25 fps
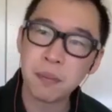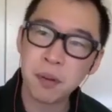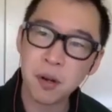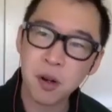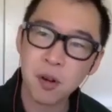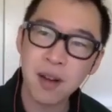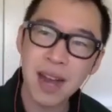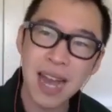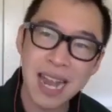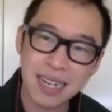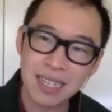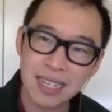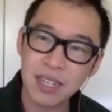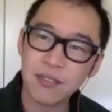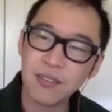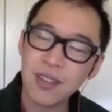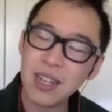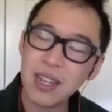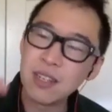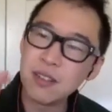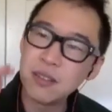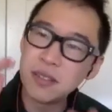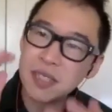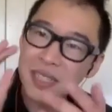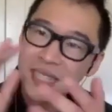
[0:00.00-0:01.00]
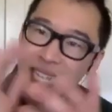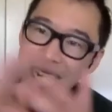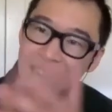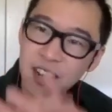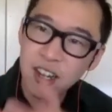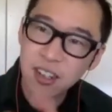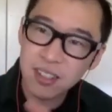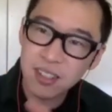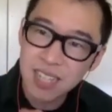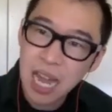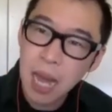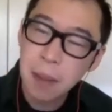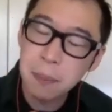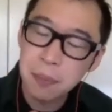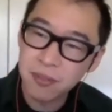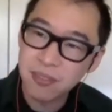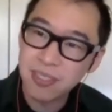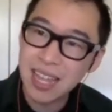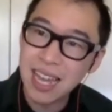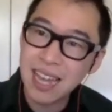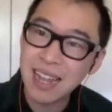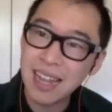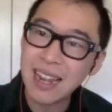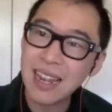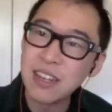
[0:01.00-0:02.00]
proactive and you stay on top of
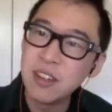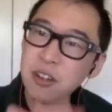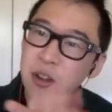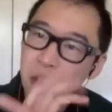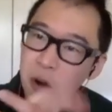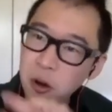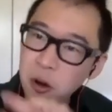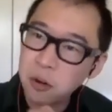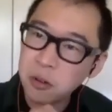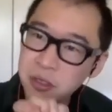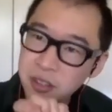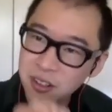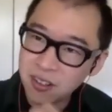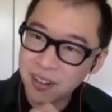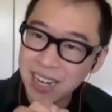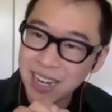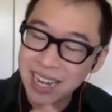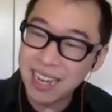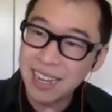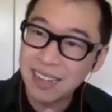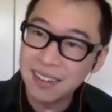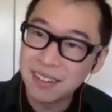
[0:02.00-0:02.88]
that and you hold their hand.